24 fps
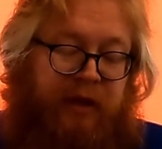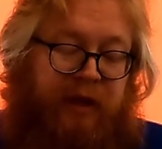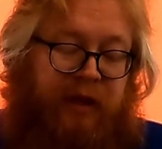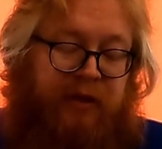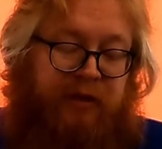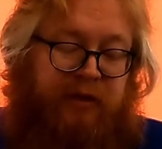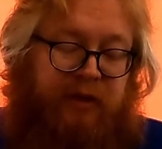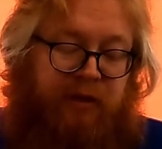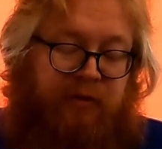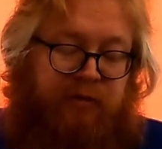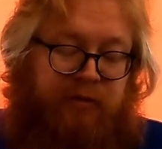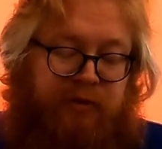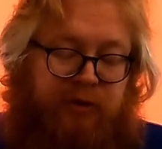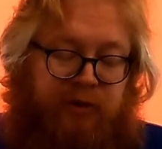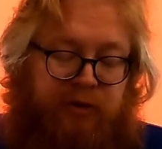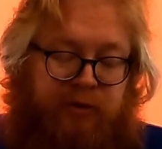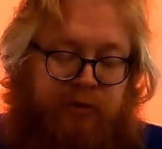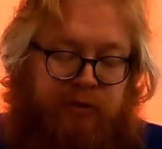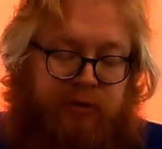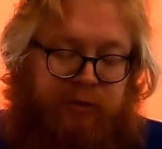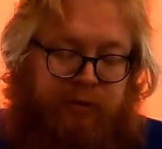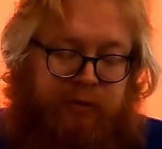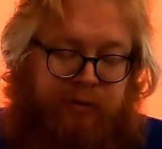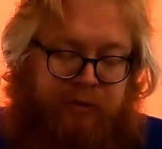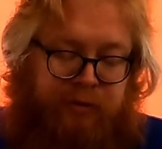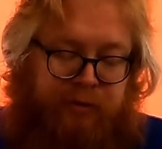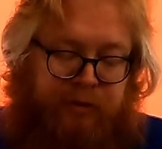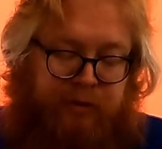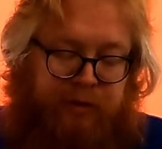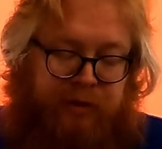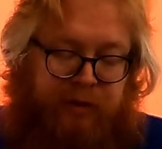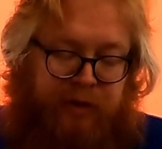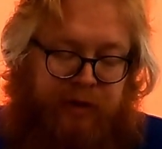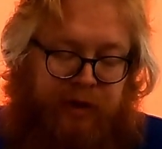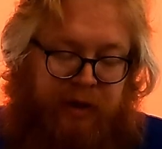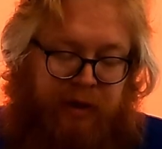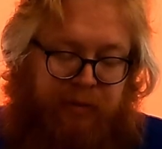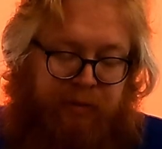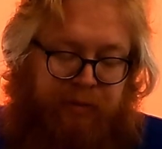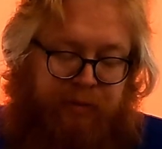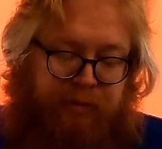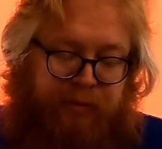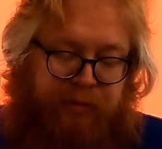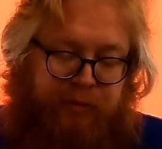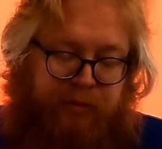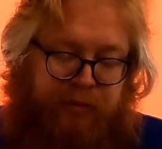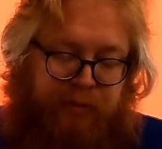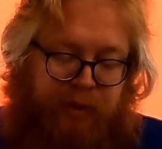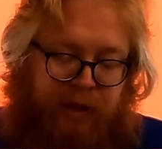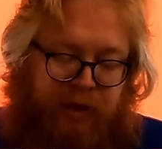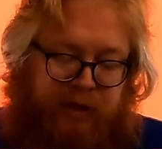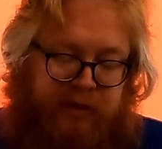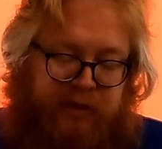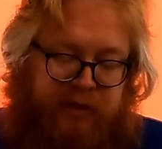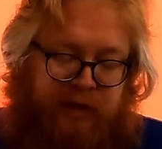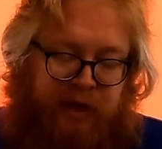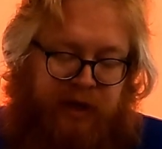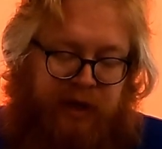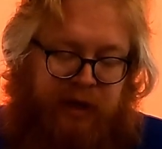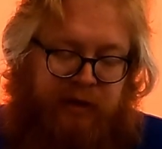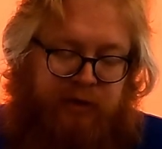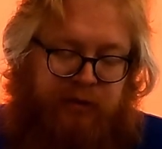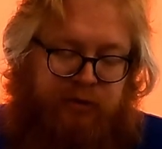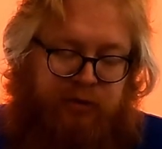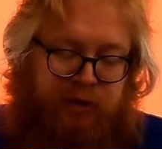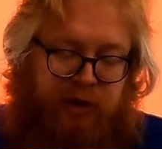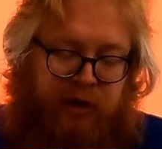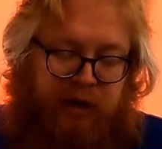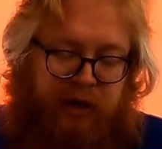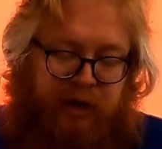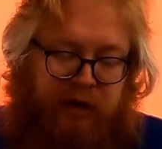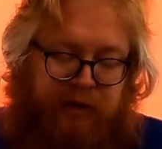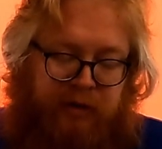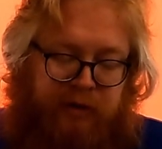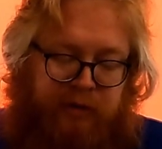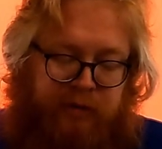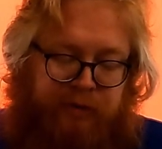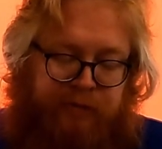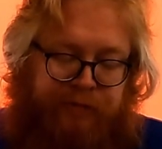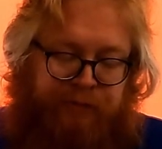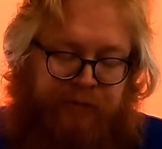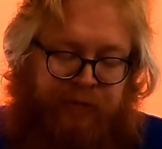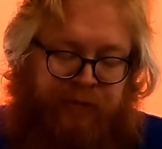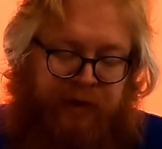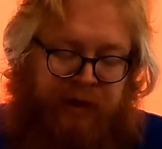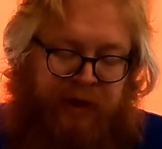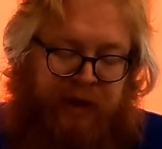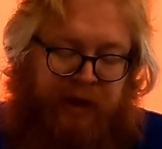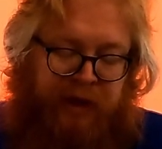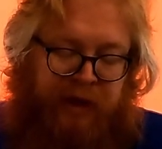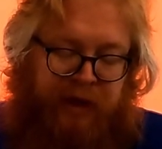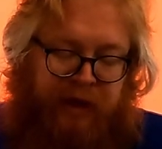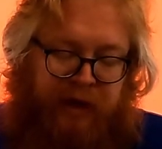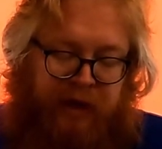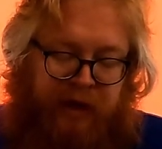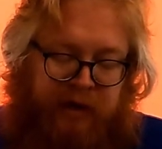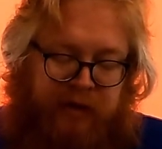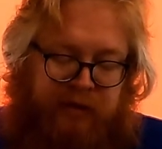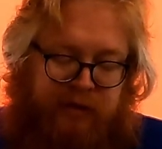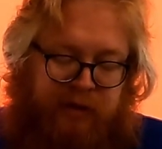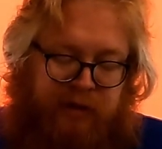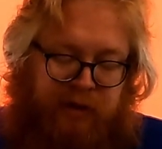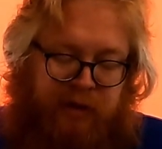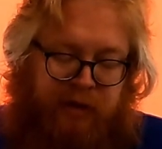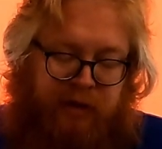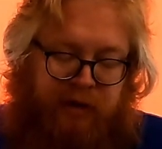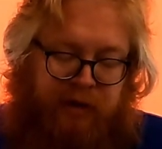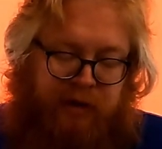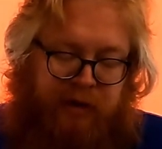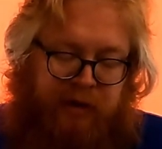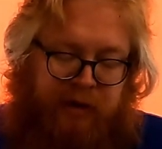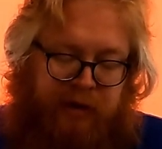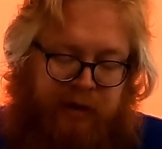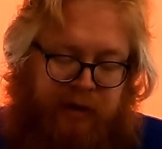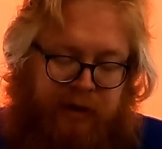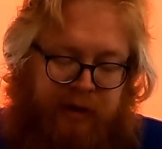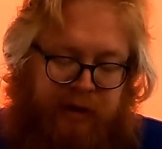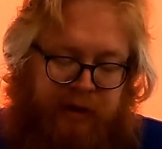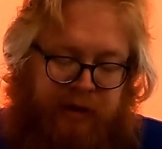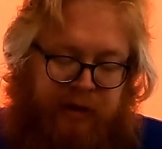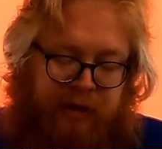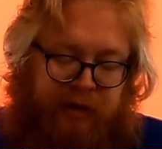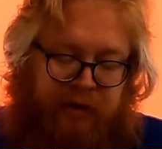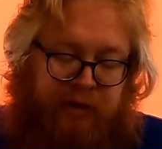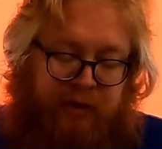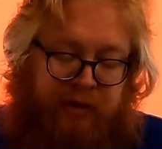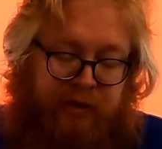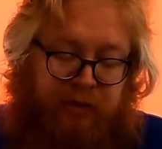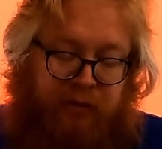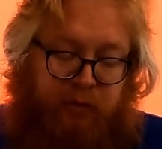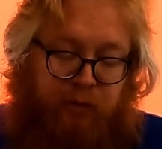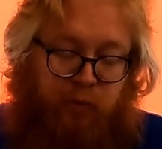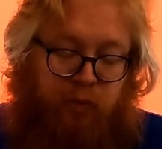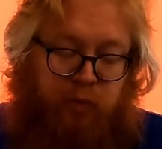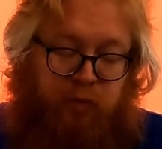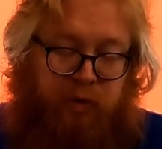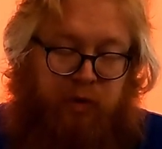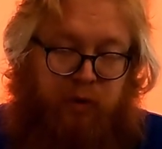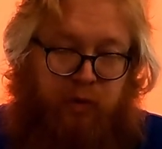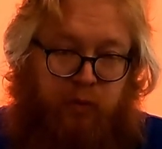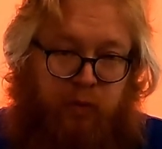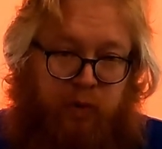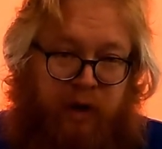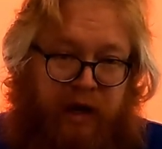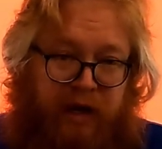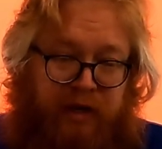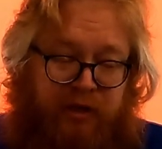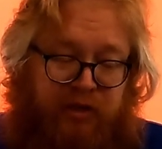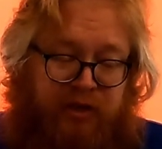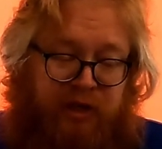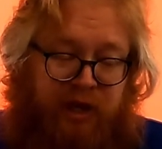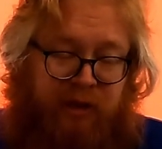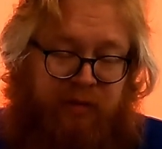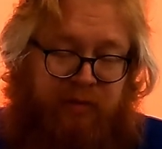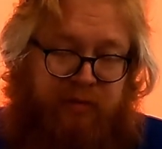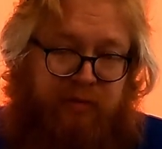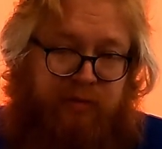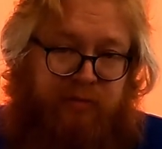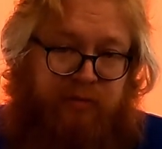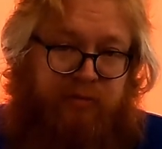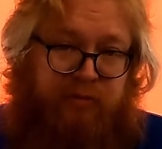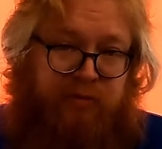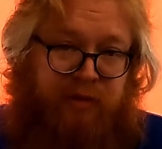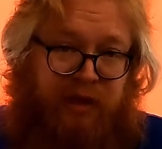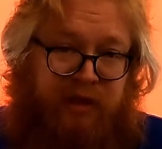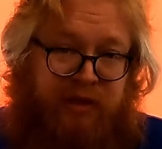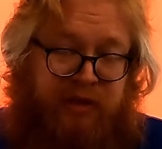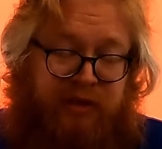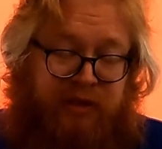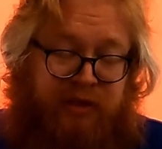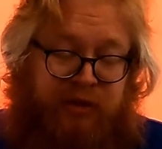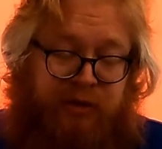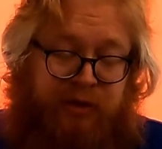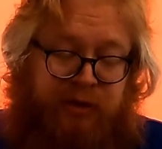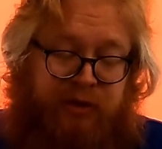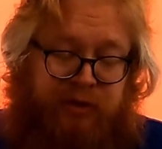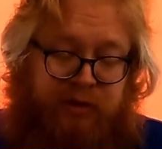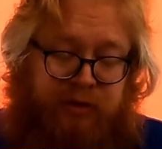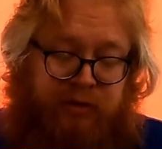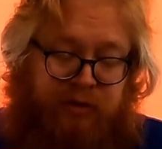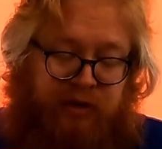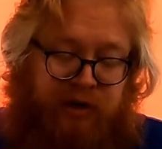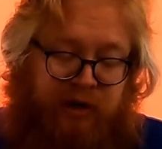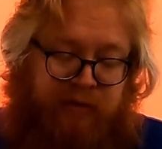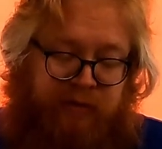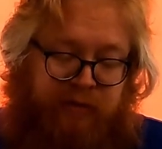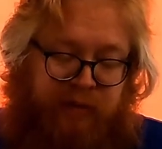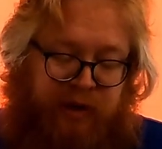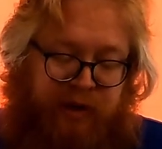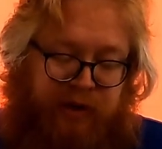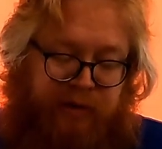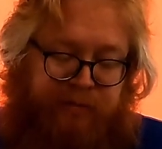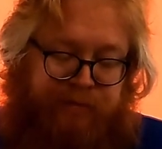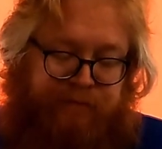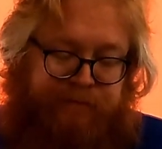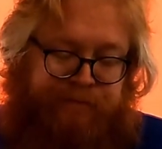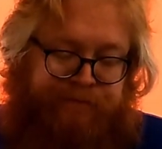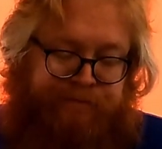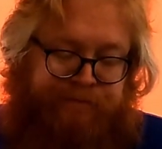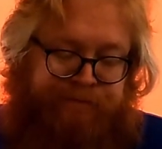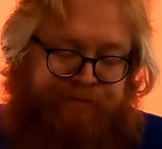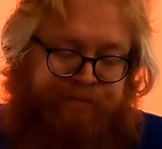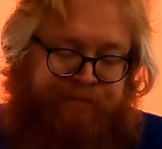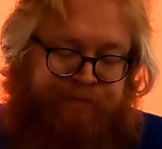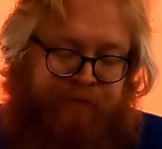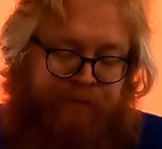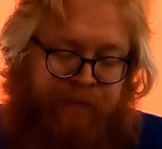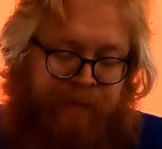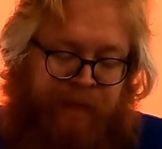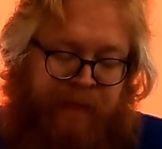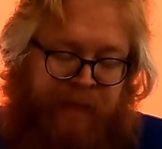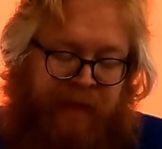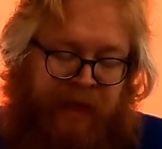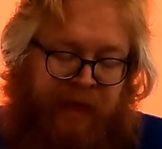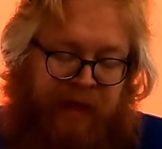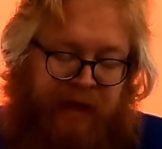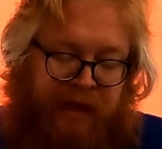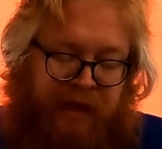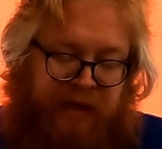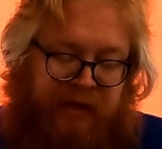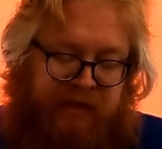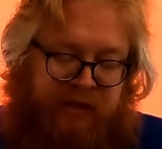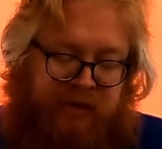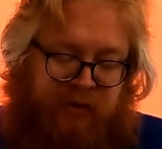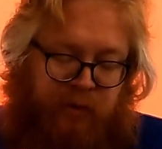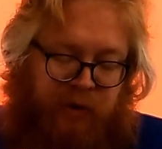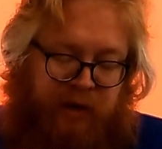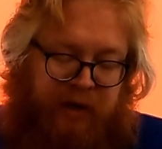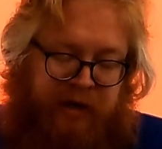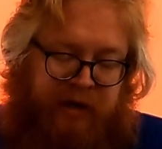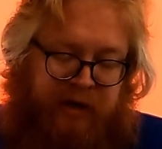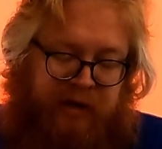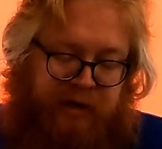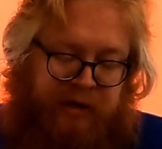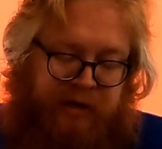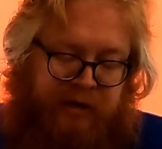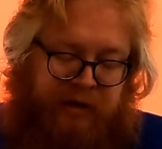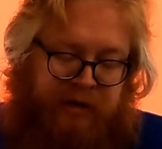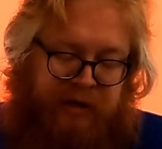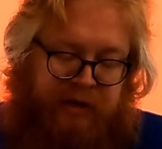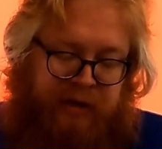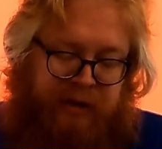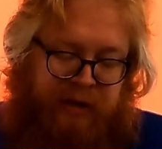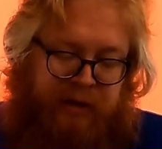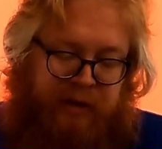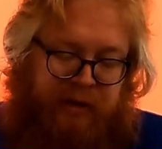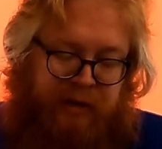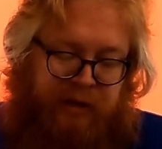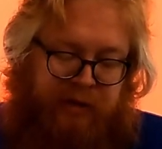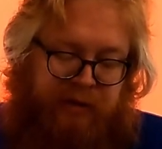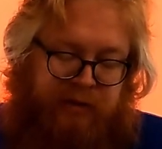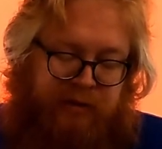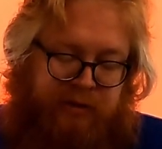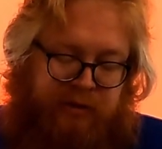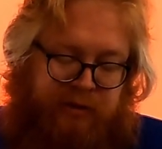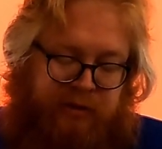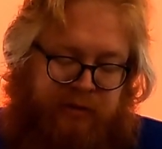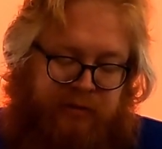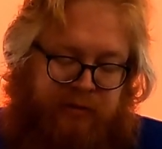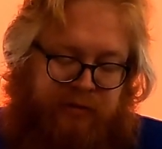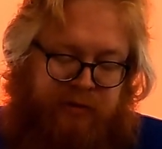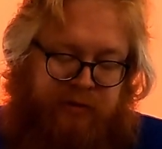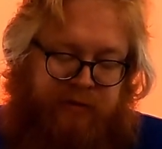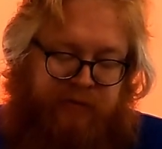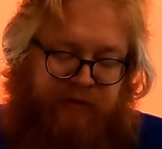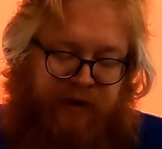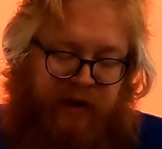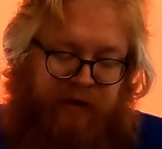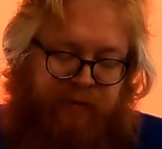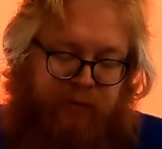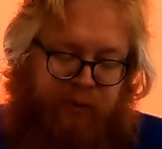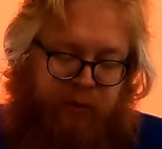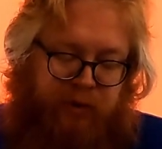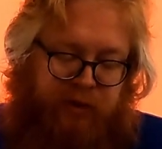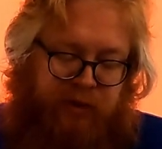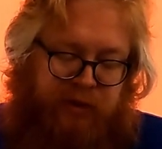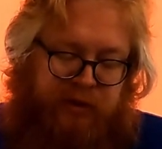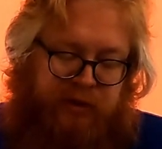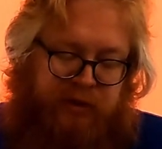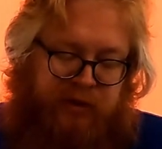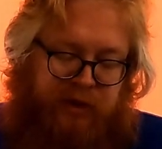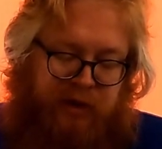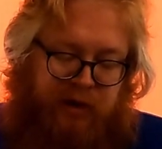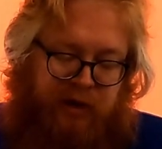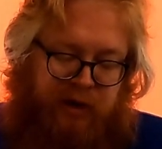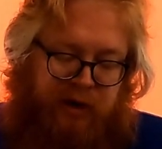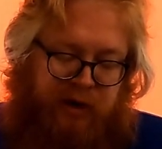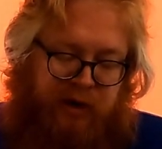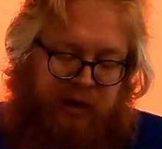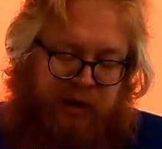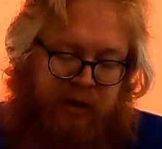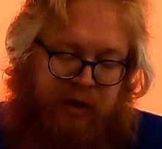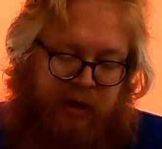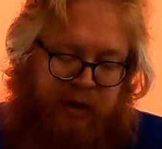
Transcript: And so you have circle, the plus sign, triangle, hexagon, little Y shape, like security screwdriver bit, square, 5-pointed star,